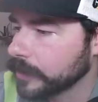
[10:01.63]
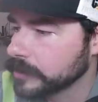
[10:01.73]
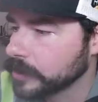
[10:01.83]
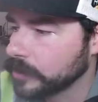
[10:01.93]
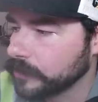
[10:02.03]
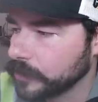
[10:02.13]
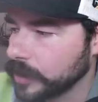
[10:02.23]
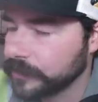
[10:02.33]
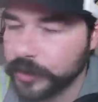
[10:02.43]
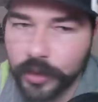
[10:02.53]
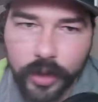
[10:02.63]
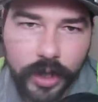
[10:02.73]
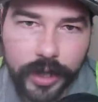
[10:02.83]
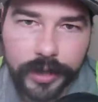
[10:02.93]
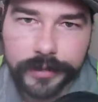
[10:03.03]
also if if you
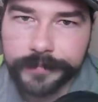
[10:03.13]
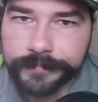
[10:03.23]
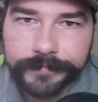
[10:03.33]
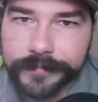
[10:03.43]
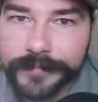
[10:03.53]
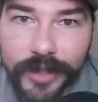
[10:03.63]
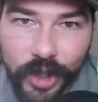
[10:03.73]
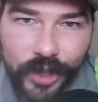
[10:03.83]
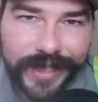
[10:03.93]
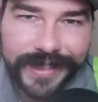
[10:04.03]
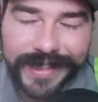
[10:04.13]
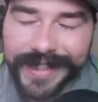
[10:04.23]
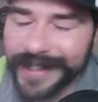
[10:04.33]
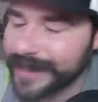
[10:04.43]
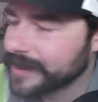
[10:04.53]
are looking to
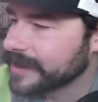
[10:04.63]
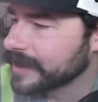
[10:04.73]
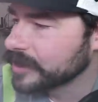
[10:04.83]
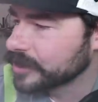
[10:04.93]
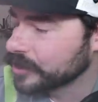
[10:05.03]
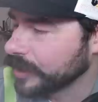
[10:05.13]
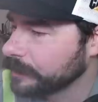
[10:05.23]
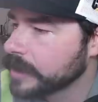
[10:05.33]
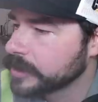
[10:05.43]
get into this industry.